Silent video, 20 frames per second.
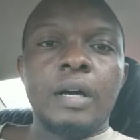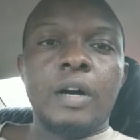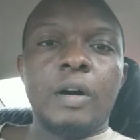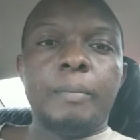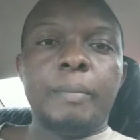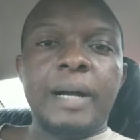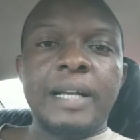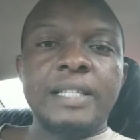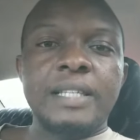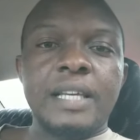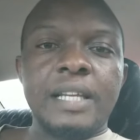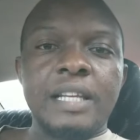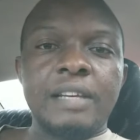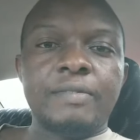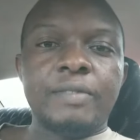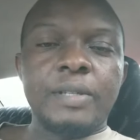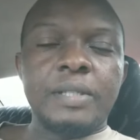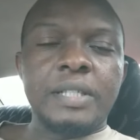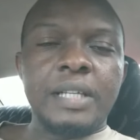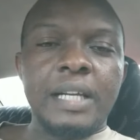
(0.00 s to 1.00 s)
Unmasking
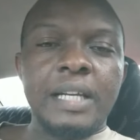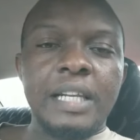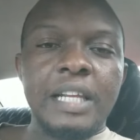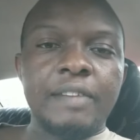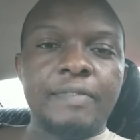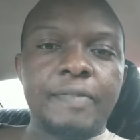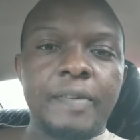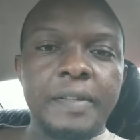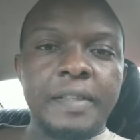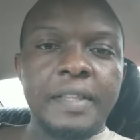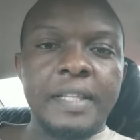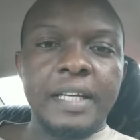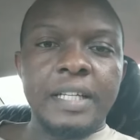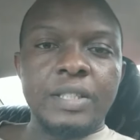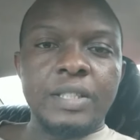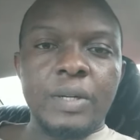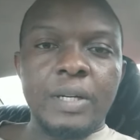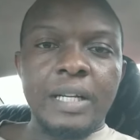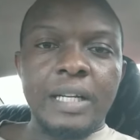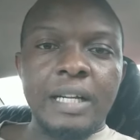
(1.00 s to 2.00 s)
Evil said, live for
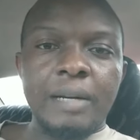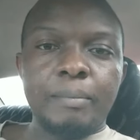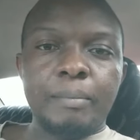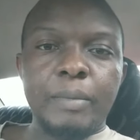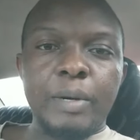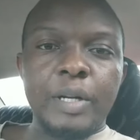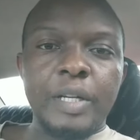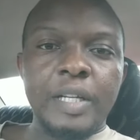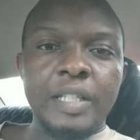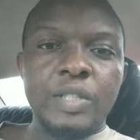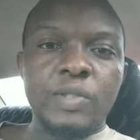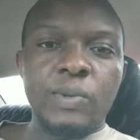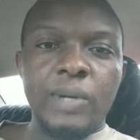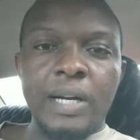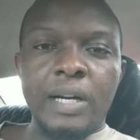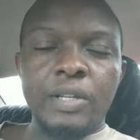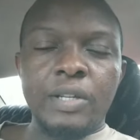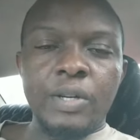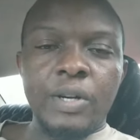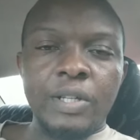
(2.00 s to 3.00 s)
things other than money. To
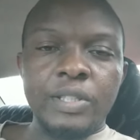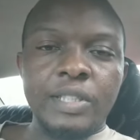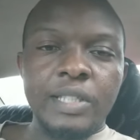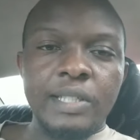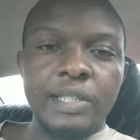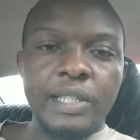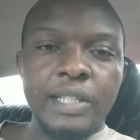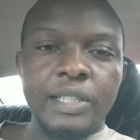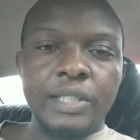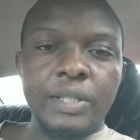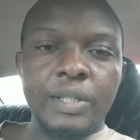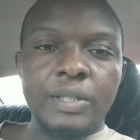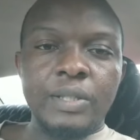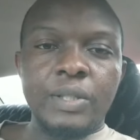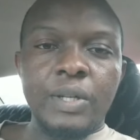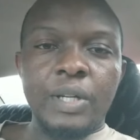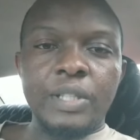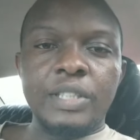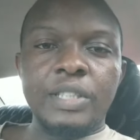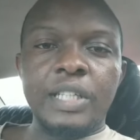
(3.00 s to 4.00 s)
our young generation,
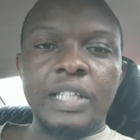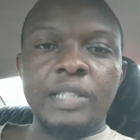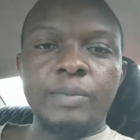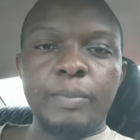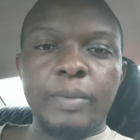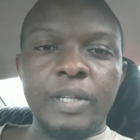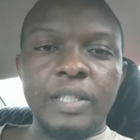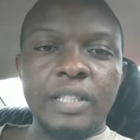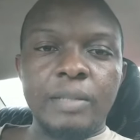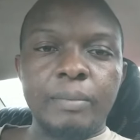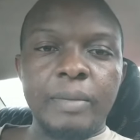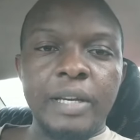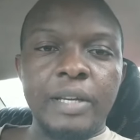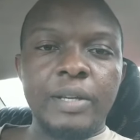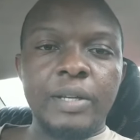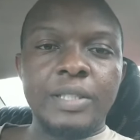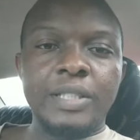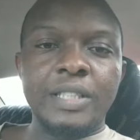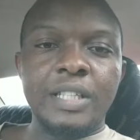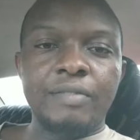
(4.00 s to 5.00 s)
don't chase money. Make
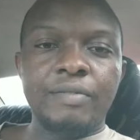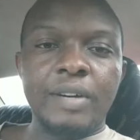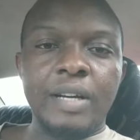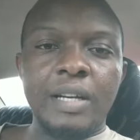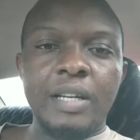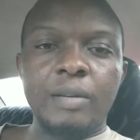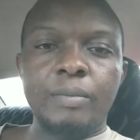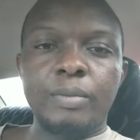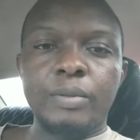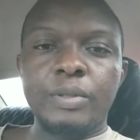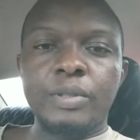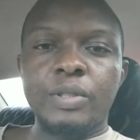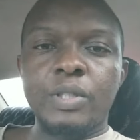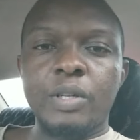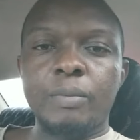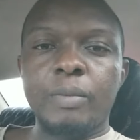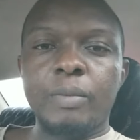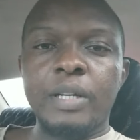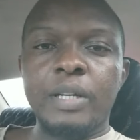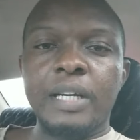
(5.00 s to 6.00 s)
yourself valuable so
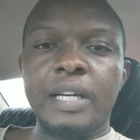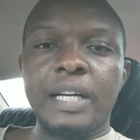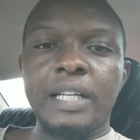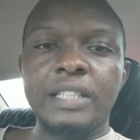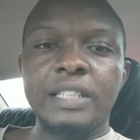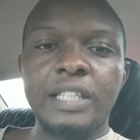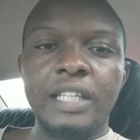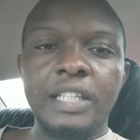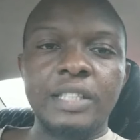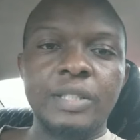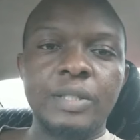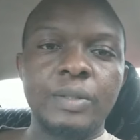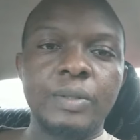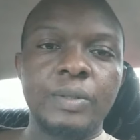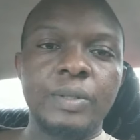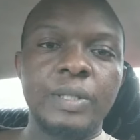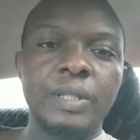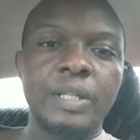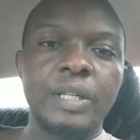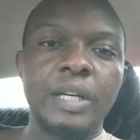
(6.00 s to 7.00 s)
money can chase you.
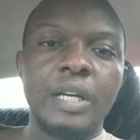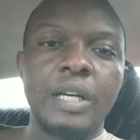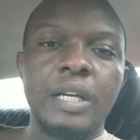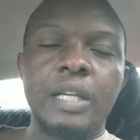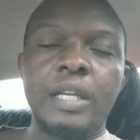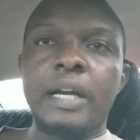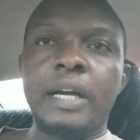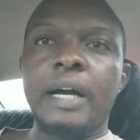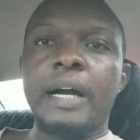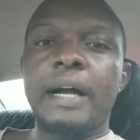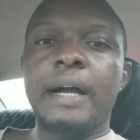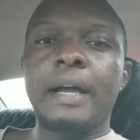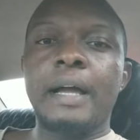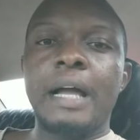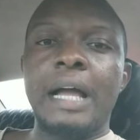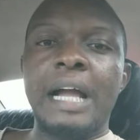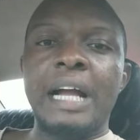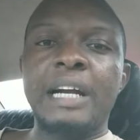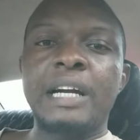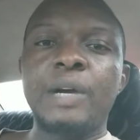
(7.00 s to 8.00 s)
Yeah,
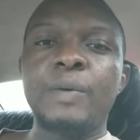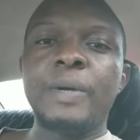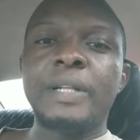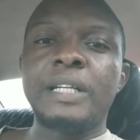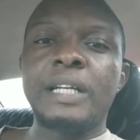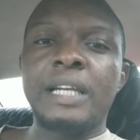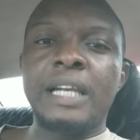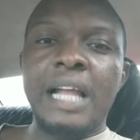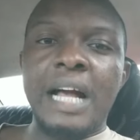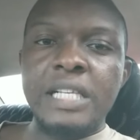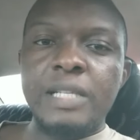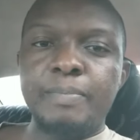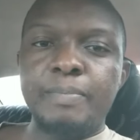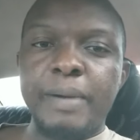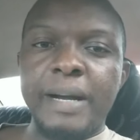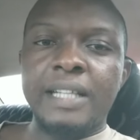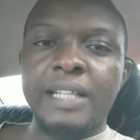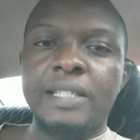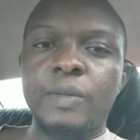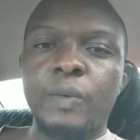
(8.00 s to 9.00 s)
I agree with the last
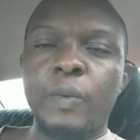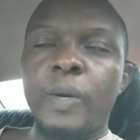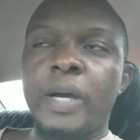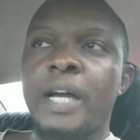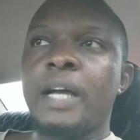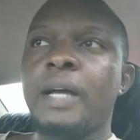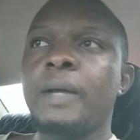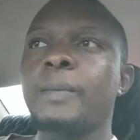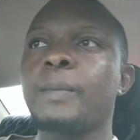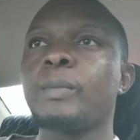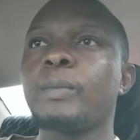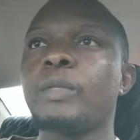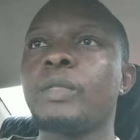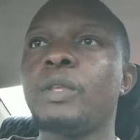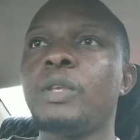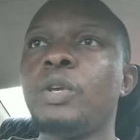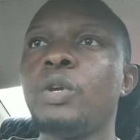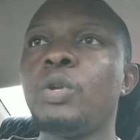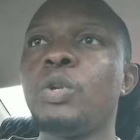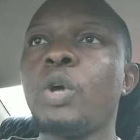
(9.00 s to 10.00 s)
part where
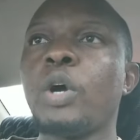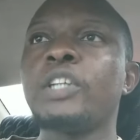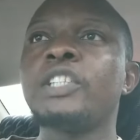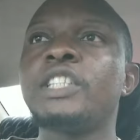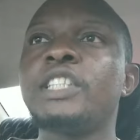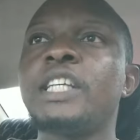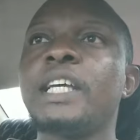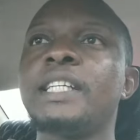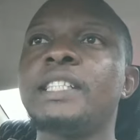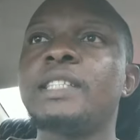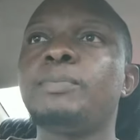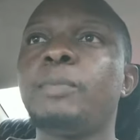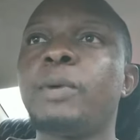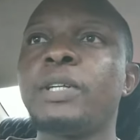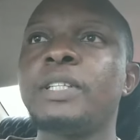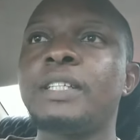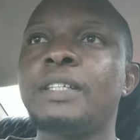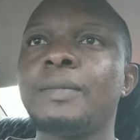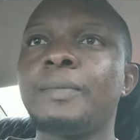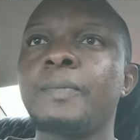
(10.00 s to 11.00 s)
you don't chase money.